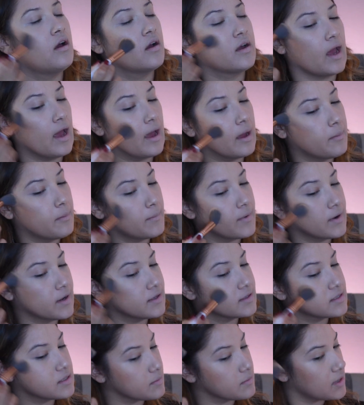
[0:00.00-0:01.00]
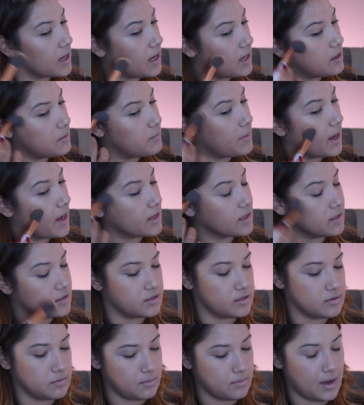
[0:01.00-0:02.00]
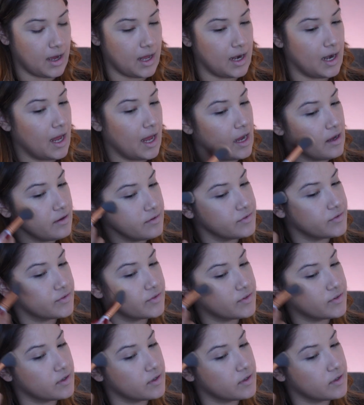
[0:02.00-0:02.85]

Okay, bringing some color back into my life.